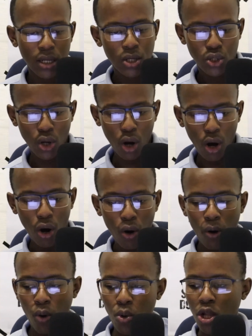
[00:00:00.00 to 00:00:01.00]

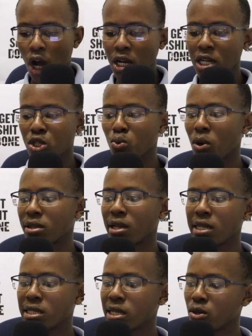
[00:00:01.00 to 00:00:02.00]
So with Artlist, what
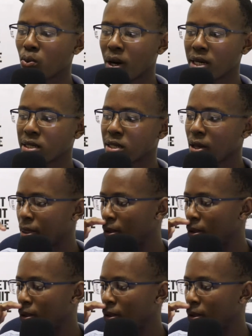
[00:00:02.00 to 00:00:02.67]
they did was